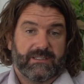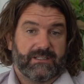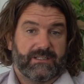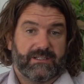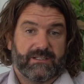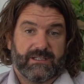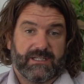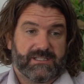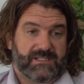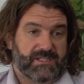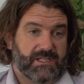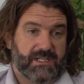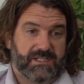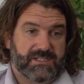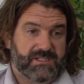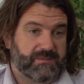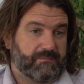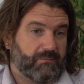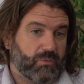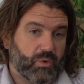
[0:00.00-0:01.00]
you know, a
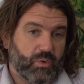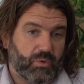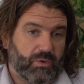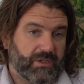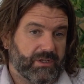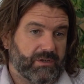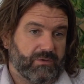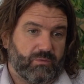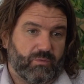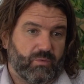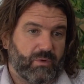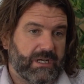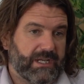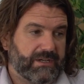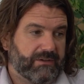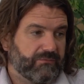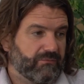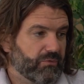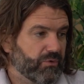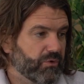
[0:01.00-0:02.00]
smaller
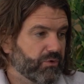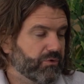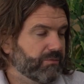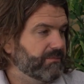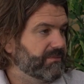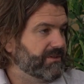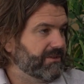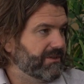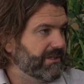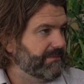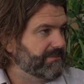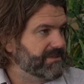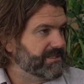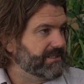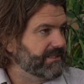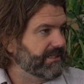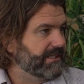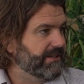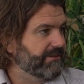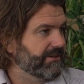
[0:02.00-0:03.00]
one room type
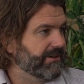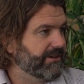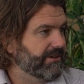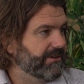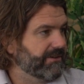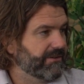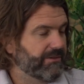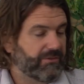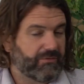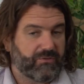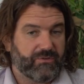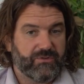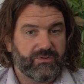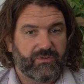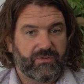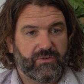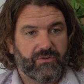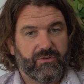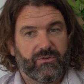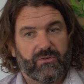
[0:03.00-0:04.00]
scenario
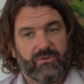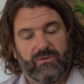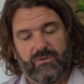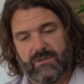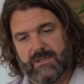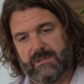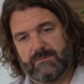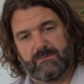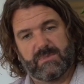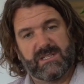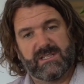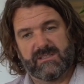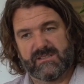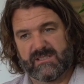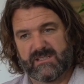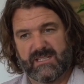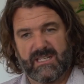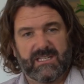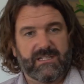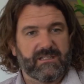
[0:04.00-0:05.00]
through to the
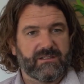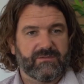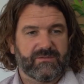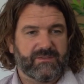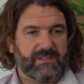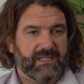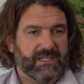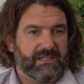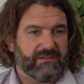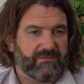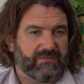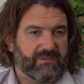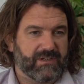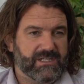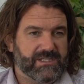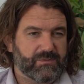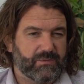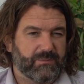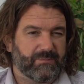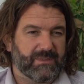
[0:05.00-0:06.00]
biggest end of town for
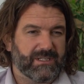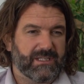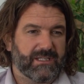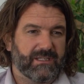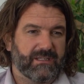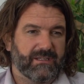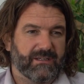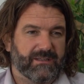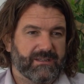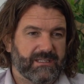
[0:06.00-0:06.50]
us would be,